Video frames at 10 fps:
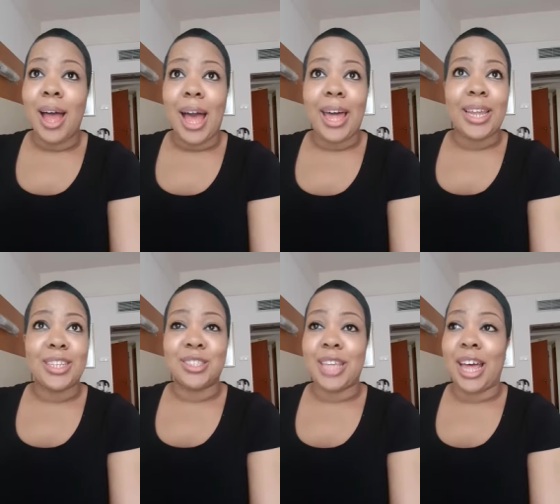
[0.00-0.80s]
and
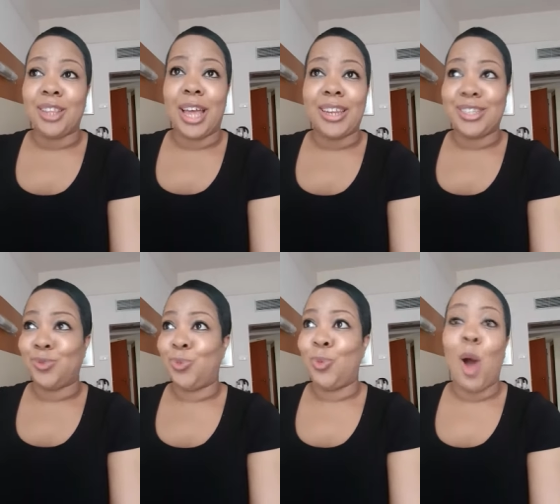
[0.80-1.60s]
as and, and
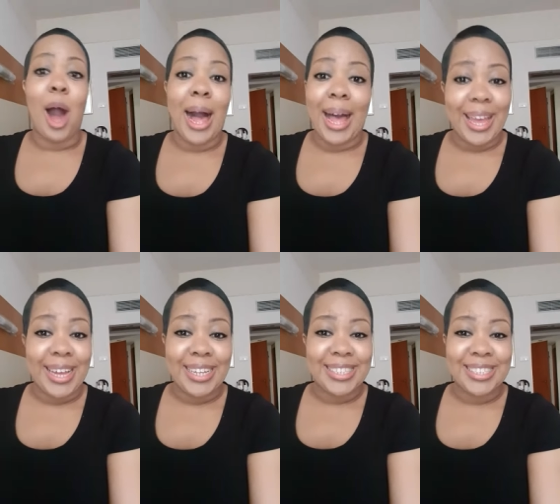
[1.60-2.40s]
as wide